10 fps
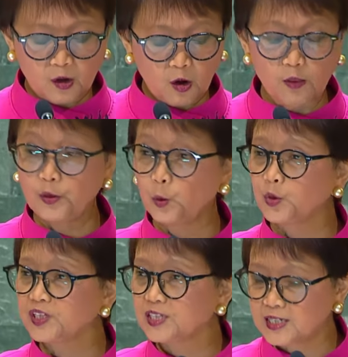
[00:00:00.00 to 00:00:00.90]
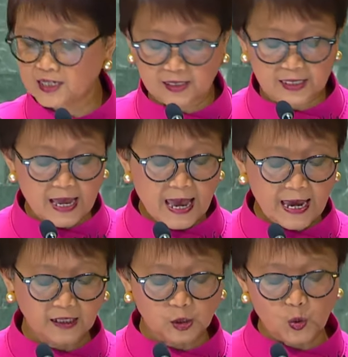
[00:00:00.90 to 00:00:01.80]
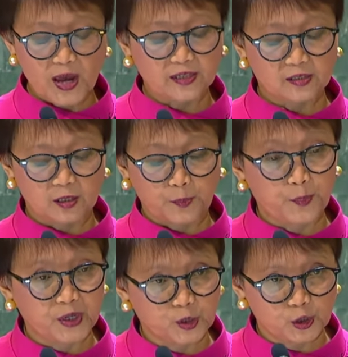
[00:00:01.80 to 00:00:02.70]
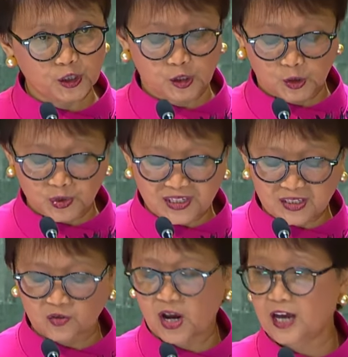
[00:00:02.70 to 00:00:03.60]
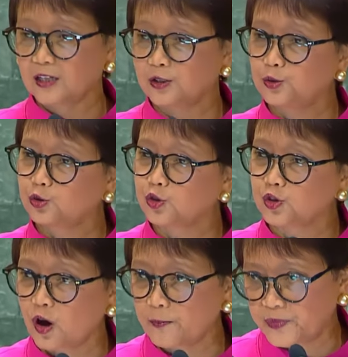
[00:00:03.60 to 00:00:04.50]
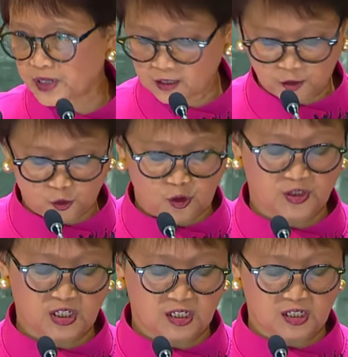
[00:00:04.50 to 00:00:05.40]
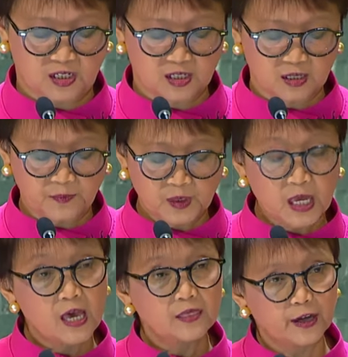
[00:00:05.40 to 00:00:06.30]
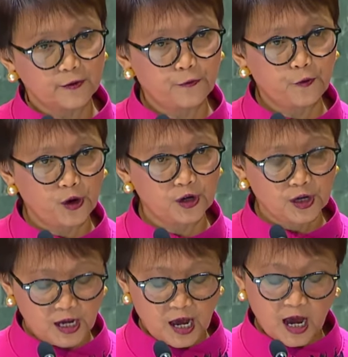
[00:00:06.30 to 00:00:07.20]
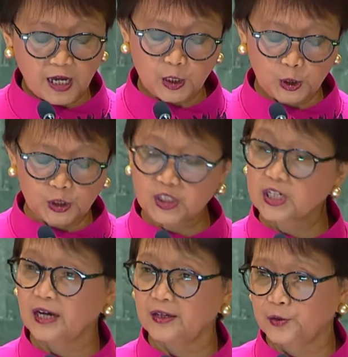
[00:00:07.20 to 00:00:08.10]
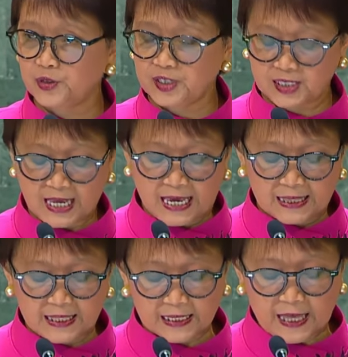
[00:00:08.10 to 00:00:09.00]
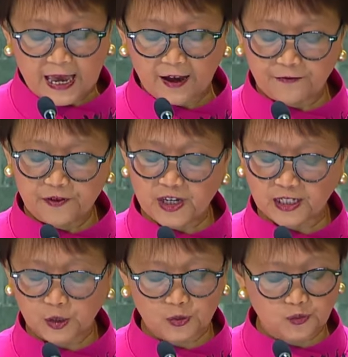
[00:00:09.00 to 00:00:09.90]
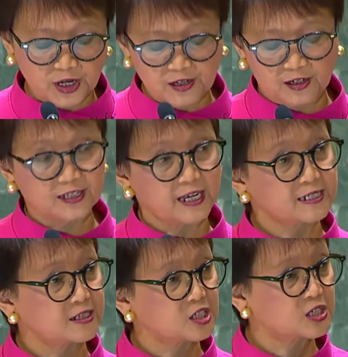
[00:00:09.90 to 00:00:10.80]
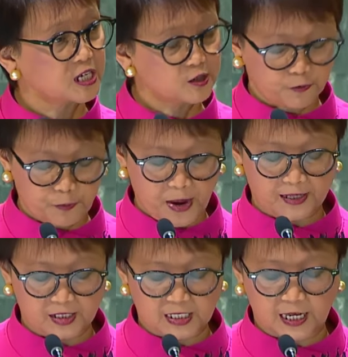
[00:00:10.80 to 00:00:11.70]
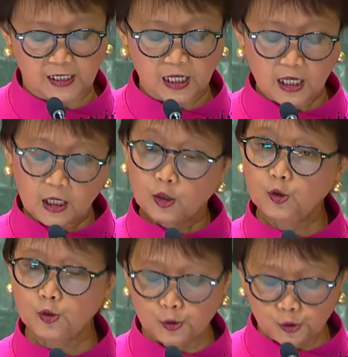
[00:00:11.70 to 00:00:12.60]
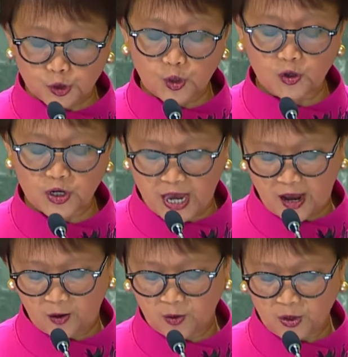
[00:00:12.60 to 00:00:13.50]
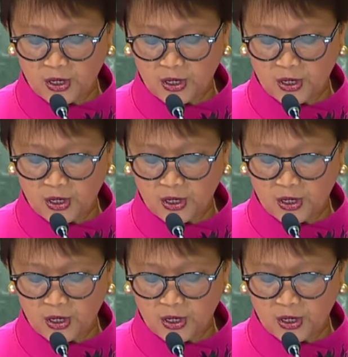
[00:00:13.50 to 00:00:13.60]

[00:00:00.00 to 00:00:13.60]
on the world stage and to exert pressure to Israel to stop their atrocities. Therefore, I urge countries that have yet to recognize the state of Palestine to do so now.